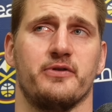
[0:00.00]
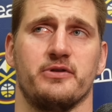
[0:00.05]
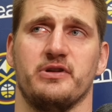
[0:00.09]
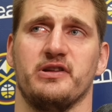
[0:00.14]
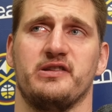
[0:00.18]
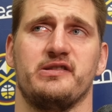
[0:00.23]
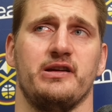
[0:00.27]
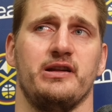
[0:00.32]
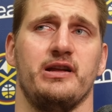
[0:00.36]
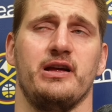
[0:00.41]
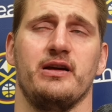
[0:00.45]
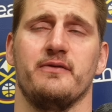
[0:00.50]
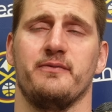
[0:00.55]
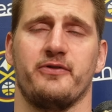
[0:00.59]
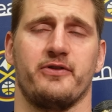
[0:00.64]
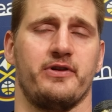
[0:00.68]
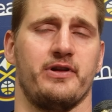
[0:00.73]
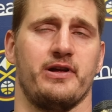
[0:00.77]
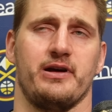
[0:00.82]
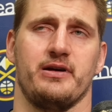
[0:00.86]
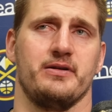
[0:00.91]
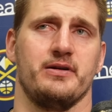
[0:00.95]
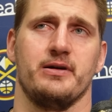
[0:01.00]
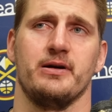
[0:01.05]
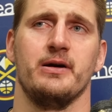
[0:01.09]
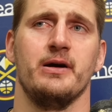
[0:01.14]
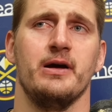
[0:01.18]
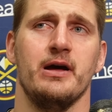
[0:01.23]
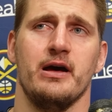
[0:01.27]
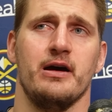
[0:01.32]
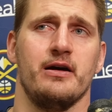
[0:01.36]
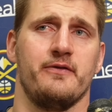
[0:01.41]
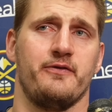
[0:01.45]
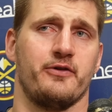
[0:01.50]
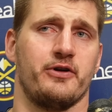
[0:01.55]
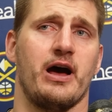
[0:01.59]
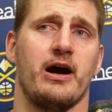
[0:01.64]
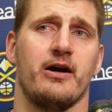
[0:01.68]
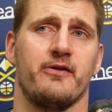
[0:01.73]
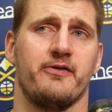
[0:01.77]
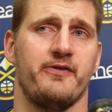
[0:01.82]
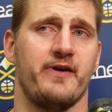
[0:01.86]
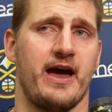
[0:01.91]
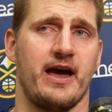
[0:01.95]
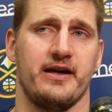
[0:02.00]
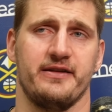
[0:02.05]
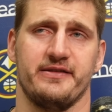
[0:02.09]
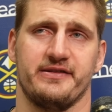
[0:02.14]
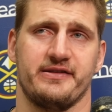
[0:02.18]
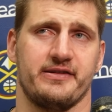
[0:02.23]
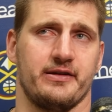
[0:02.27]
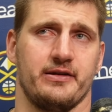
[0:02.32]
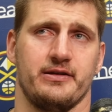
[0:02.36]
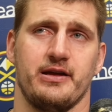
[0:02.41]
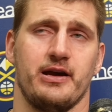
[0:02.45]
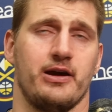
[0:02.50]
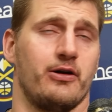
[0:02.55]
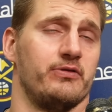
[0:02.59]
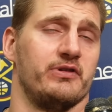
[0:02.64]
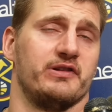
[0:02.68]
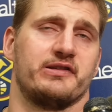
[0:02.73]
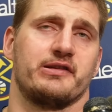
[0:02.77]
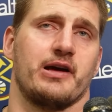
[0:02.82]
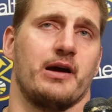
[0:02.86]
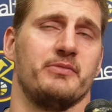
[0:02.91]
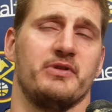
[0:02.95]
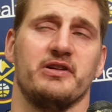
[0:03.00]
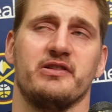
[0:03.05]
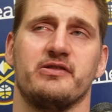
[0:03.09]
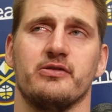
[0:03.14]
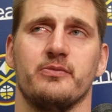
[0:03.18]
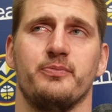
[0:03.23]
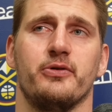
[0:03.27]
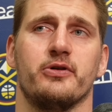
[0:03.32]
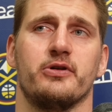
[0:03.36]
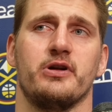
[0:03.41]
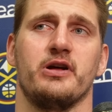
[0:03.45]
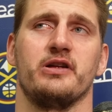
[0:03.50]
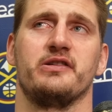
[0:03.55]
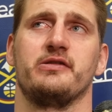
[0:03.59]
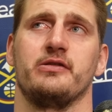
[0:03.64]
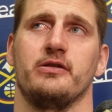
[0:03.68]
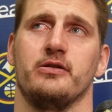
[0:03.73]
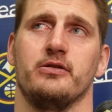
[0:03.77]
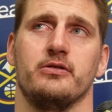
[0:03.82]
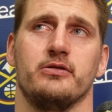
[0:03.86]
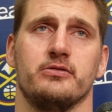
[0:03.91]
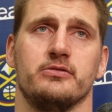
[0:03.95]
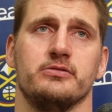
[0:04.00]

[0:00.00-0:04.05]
for the city and for our fans. They always come and support us, so...